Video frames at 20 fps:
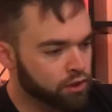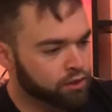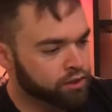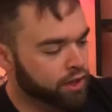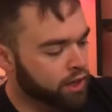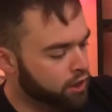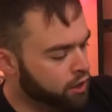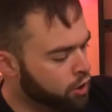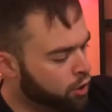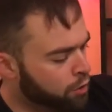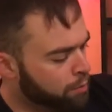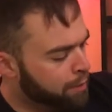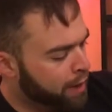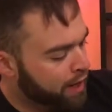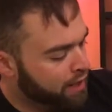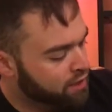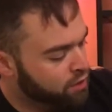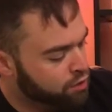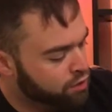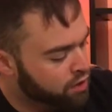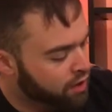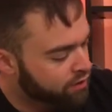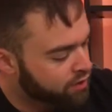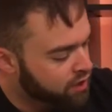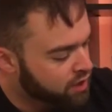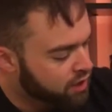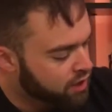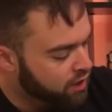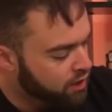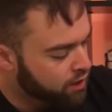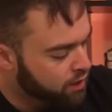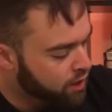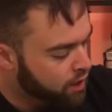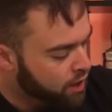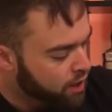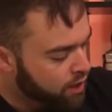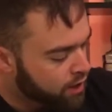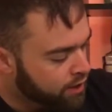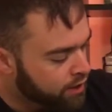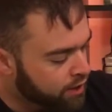yeah, going back to
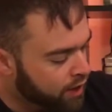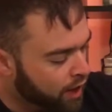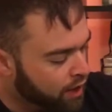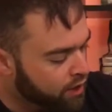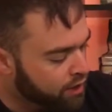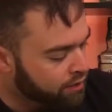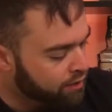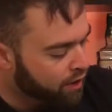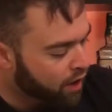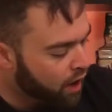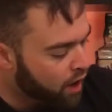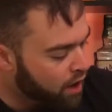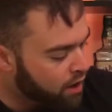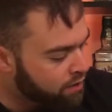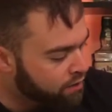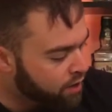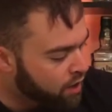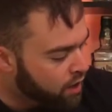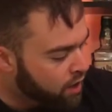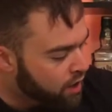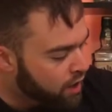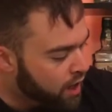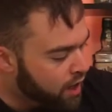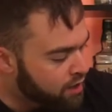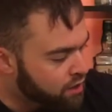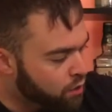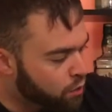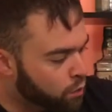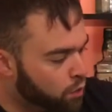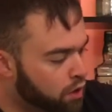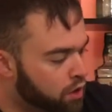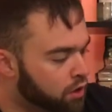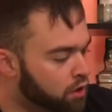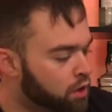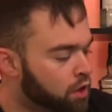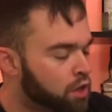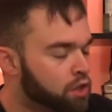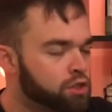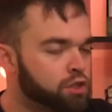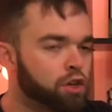1795 as it will.
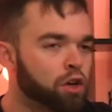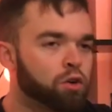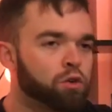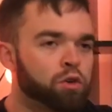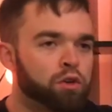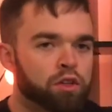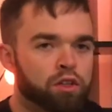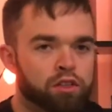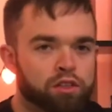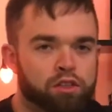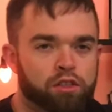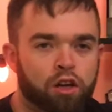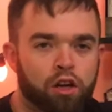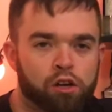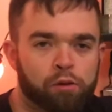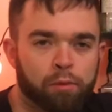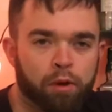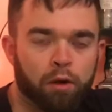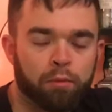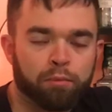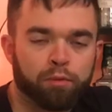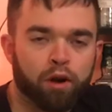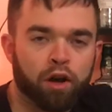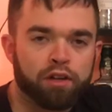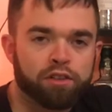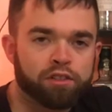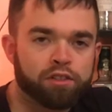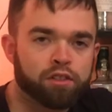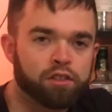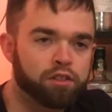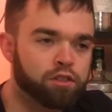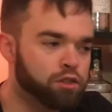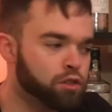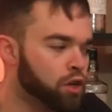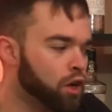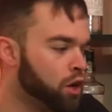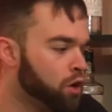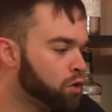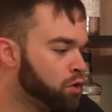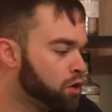So let's talk about price.
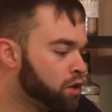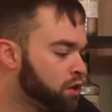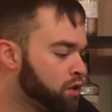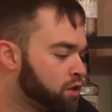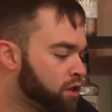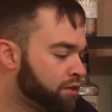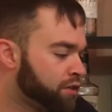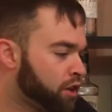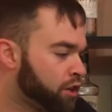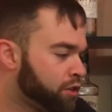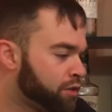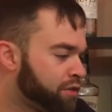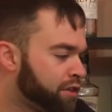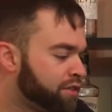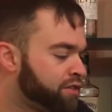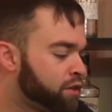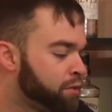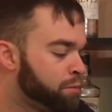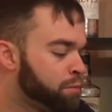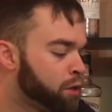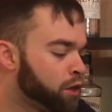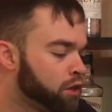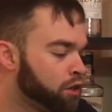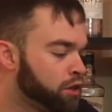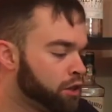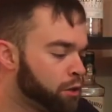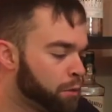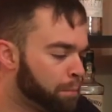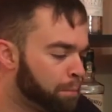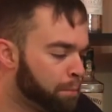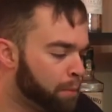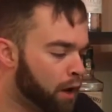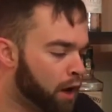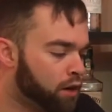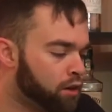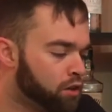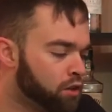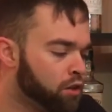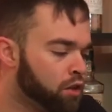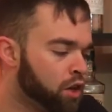So 750 milliliter
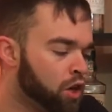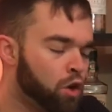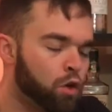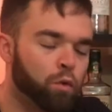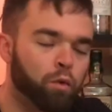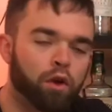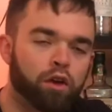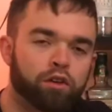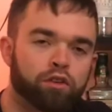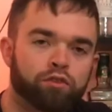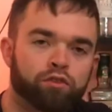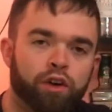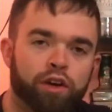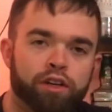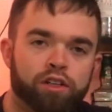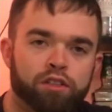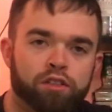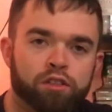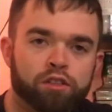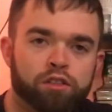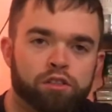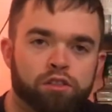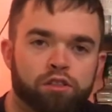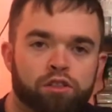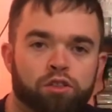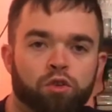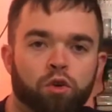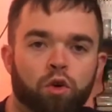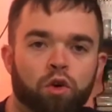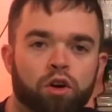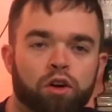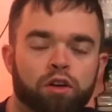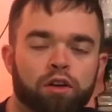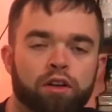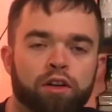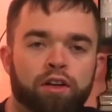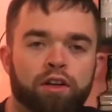bottle went right into the store,